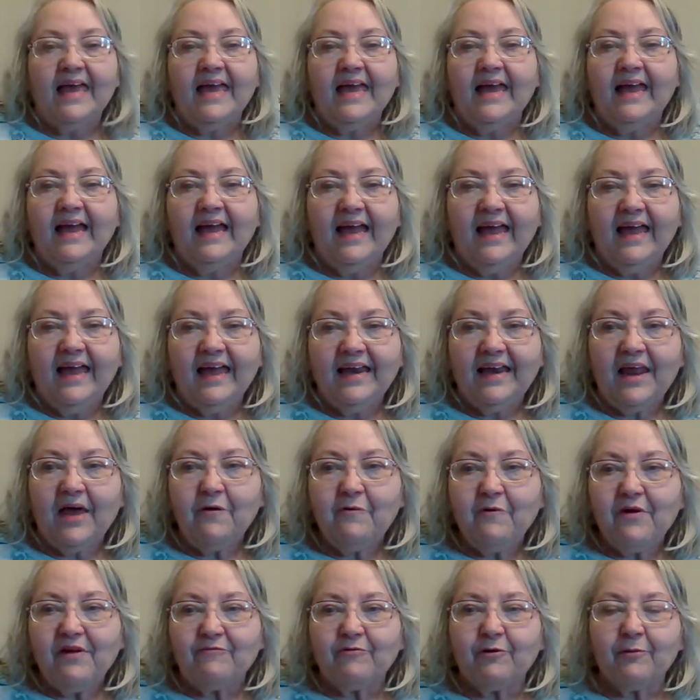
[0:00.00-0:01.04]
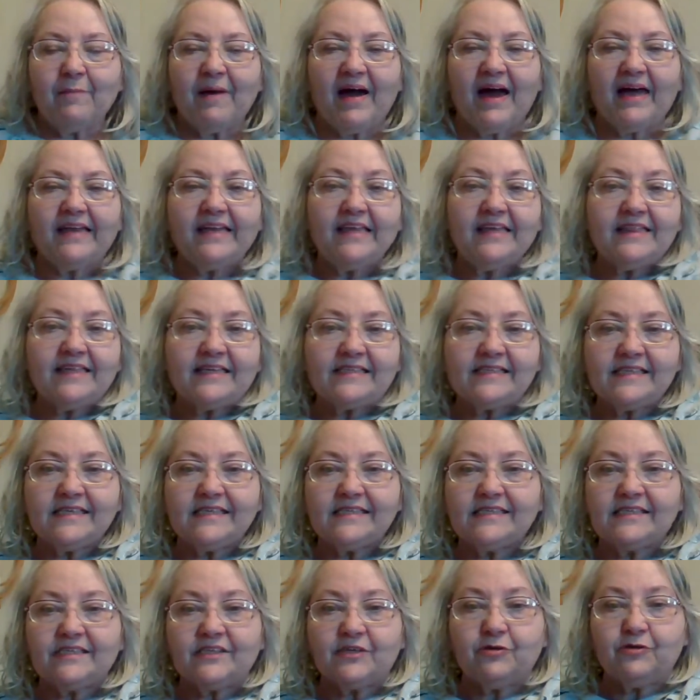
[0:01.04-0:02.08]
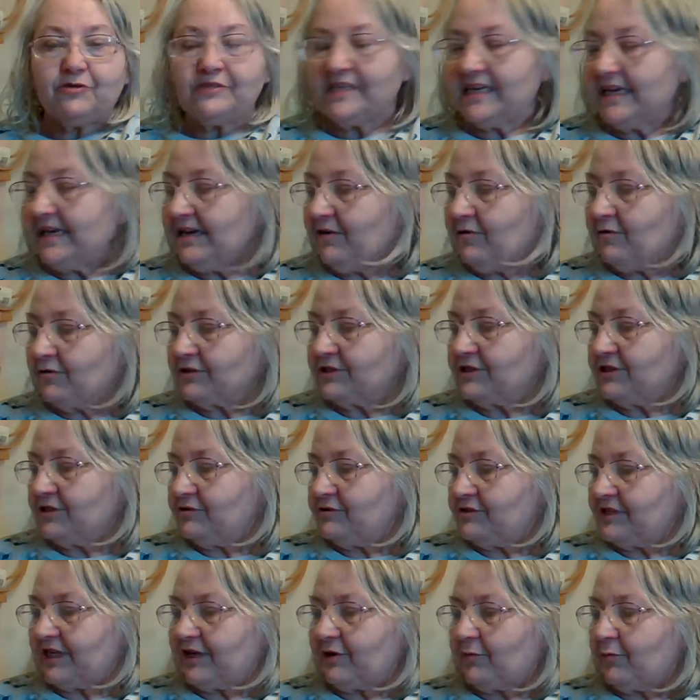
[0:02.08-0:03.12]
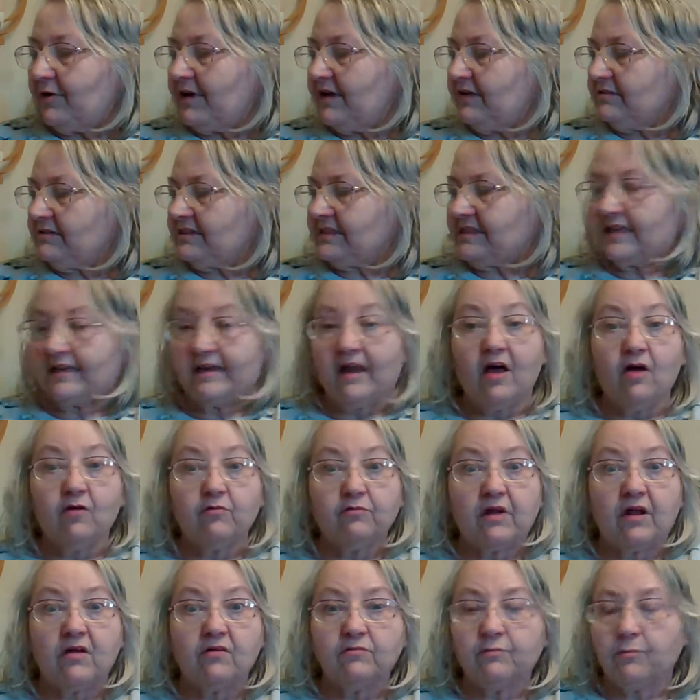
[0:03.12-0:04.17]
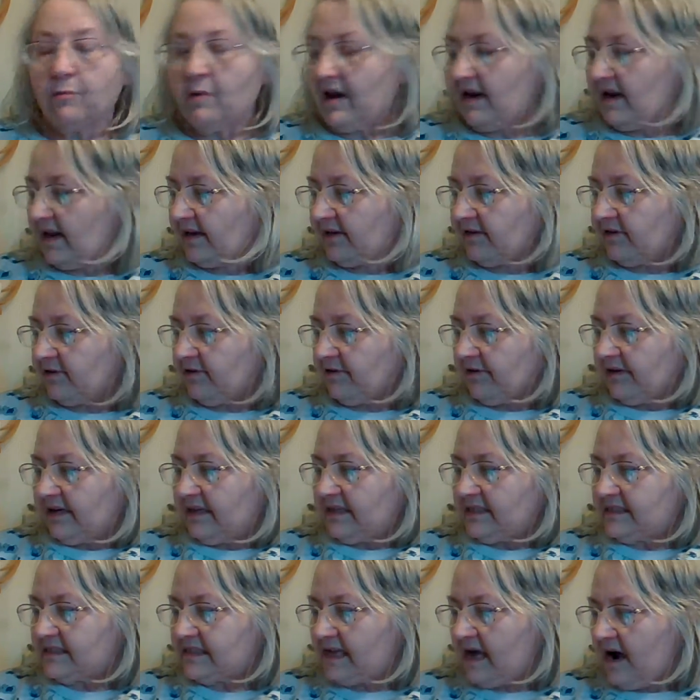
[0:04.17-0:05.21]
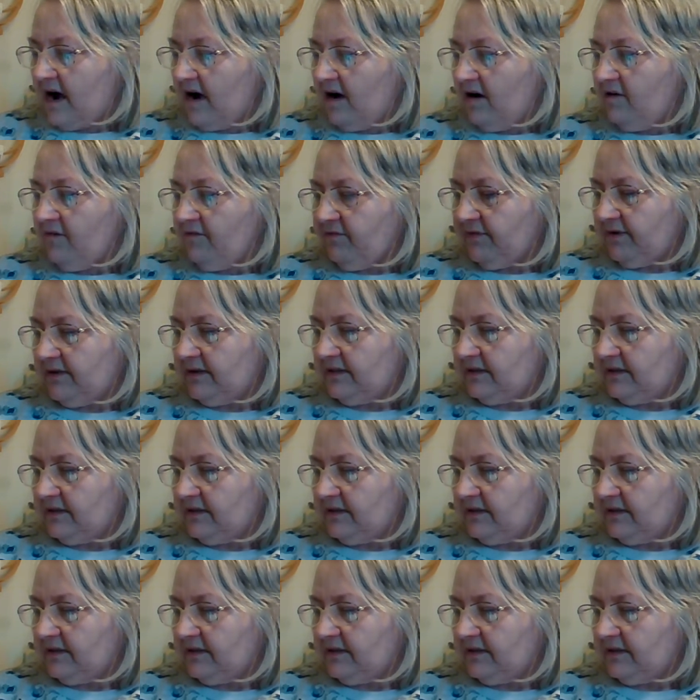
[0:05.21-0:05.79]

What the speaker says: Hello, everybody. This is Susan, or Susie Quilts, and hold on while I turn this off.